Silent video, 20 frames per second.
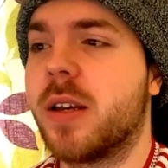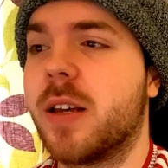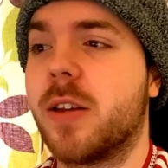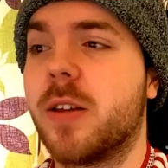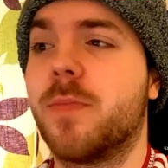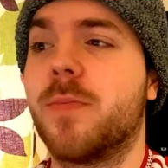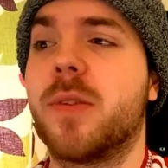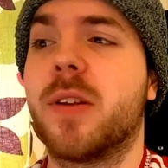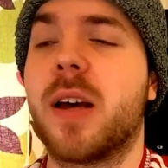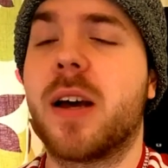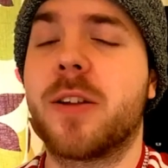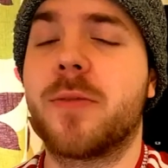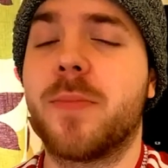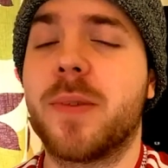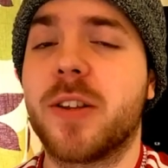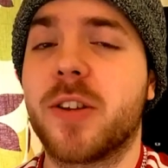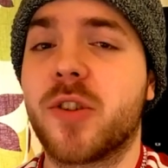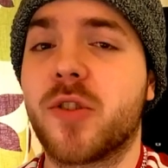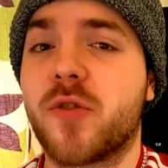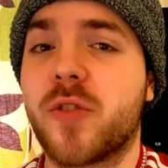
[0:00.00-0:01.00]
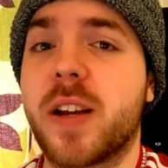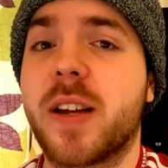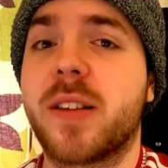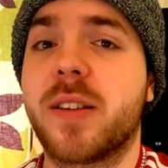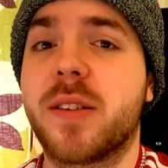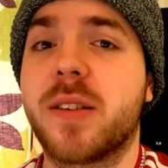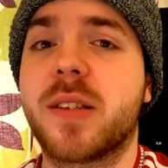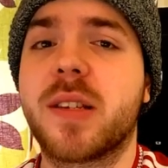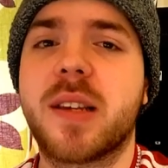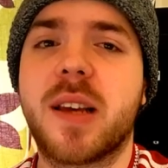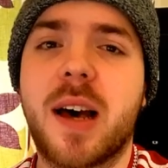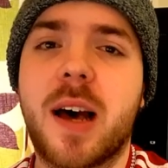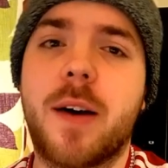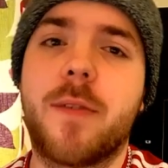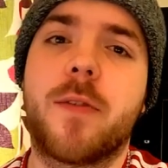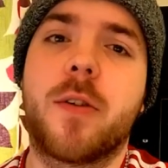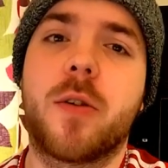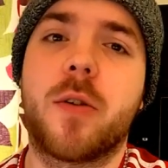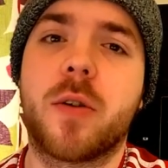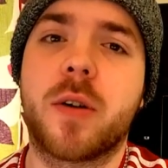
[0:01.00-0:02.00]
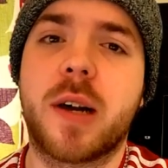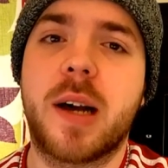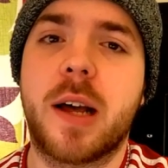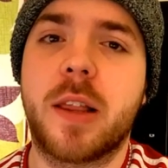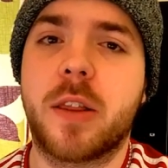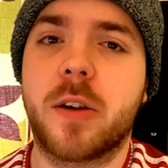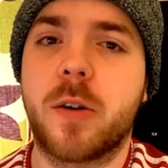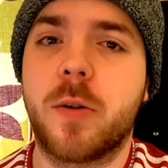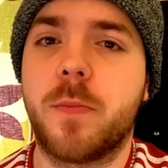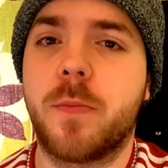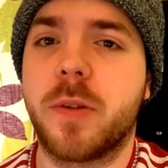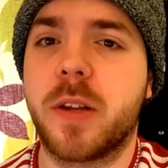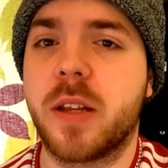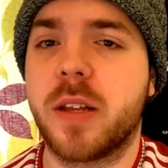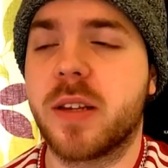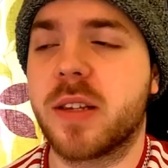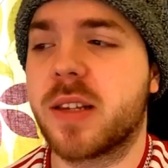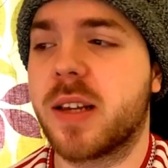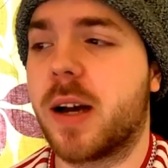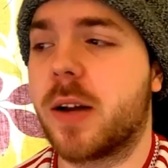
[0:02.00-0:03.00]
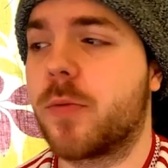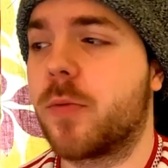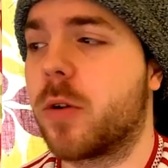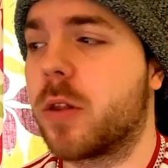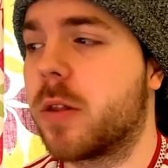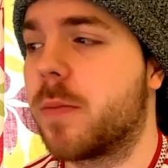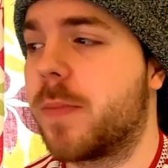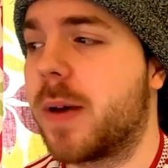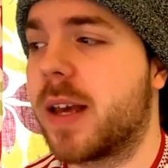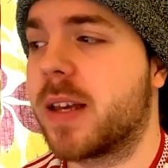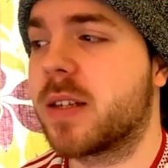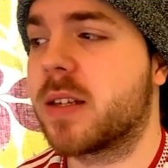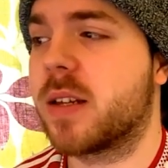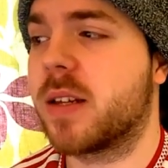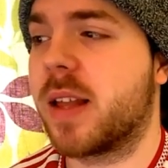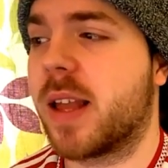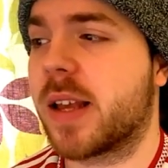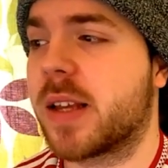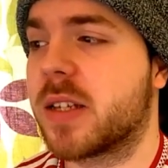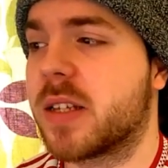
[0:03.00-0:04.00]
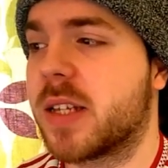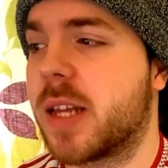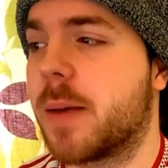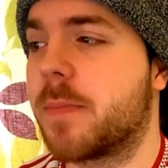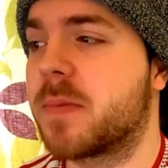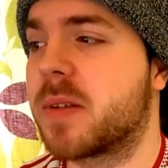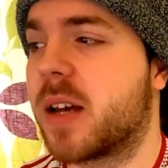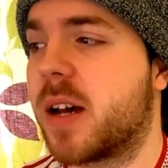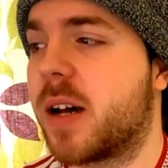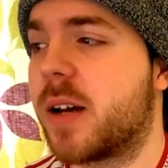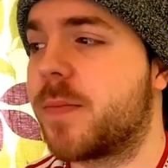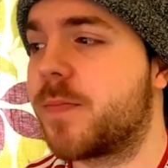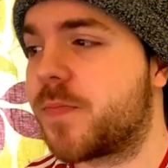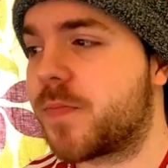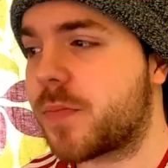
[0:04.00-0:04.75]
have a look at the company and decide what the best next steps are.